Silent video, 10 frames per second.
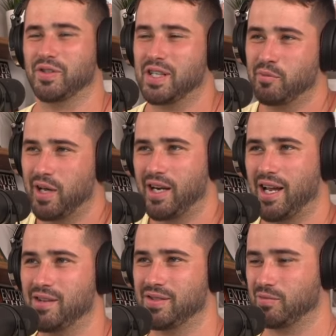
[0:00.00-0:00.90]
think I'm buying a
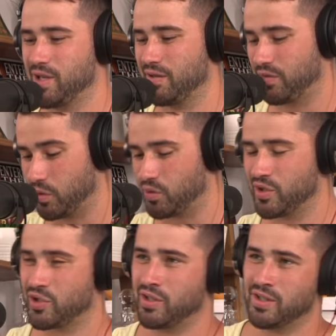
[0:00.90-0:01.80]
house without voodoo
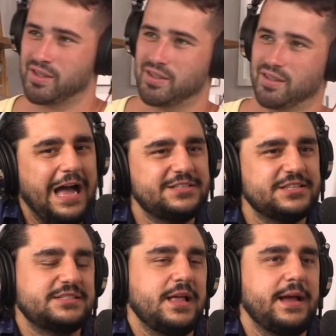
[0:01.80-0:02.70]
insurance? I
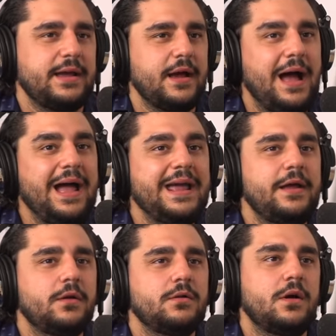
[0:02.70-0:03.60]
just like
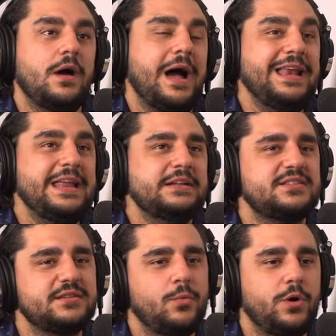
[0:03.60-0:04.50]
I uh, I need
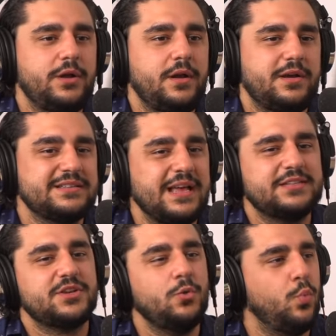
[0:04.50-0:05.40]
someone because
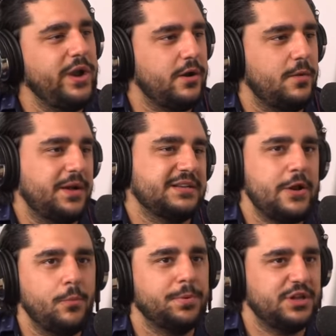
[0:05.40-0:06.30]
it's so weird because I
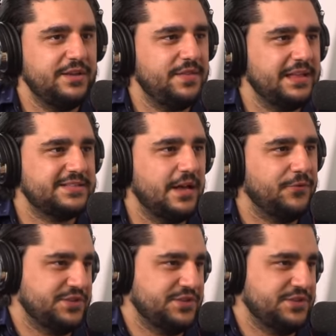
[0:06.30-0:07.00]
don't believe in that stuff